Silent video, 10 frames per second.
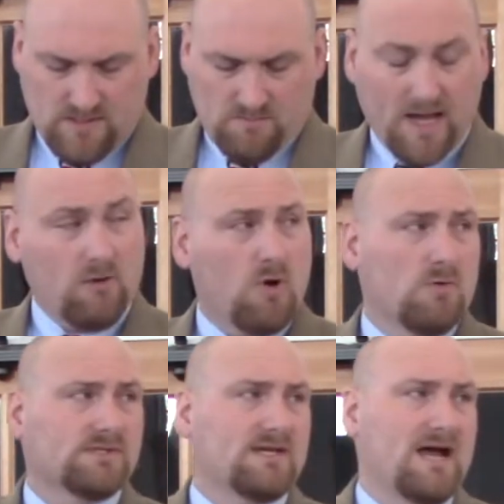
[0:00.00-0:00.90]
My
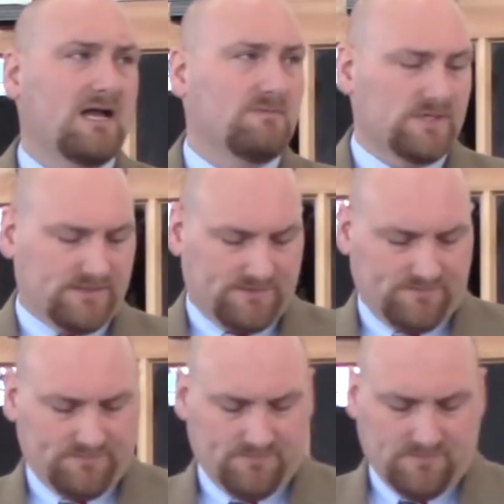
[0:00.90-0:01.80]
quote was anonymous,
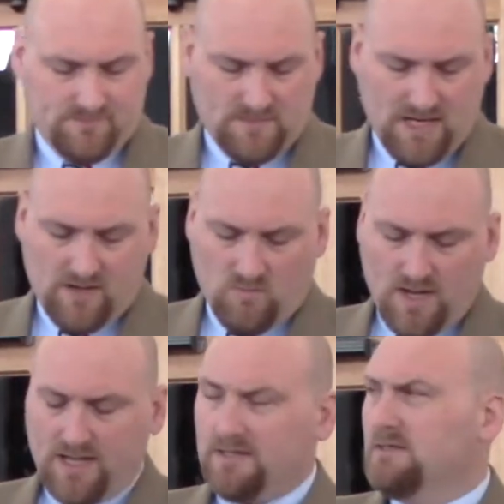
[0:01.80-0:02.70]
and it
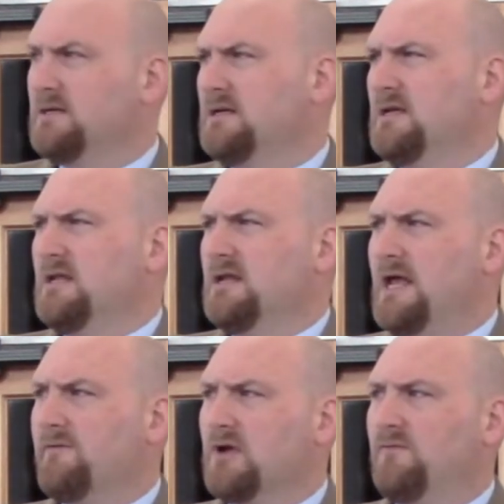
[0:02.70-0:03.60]
read,
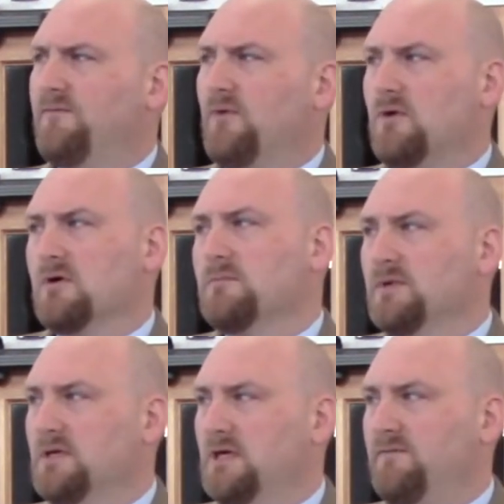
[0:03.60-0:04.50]
"Never
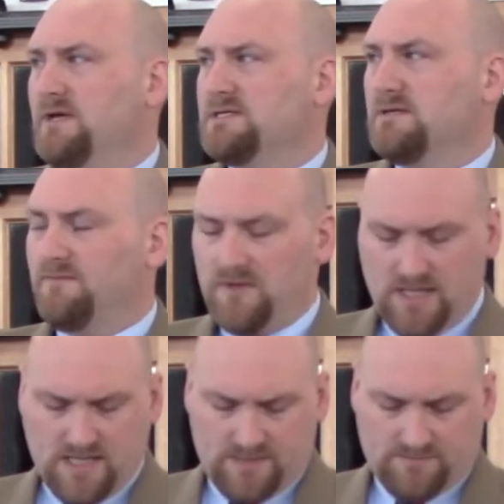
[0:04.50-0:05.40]
conform if it is to
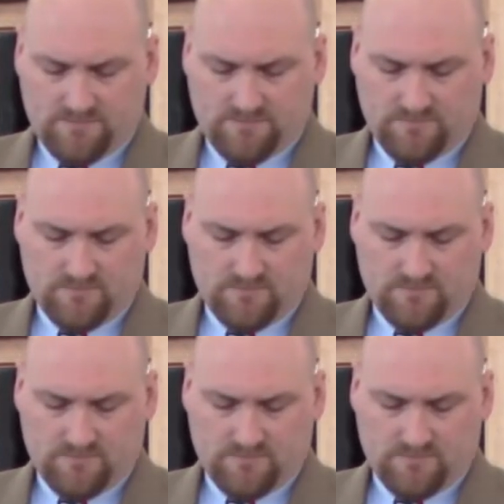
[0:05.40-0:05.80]
fit in.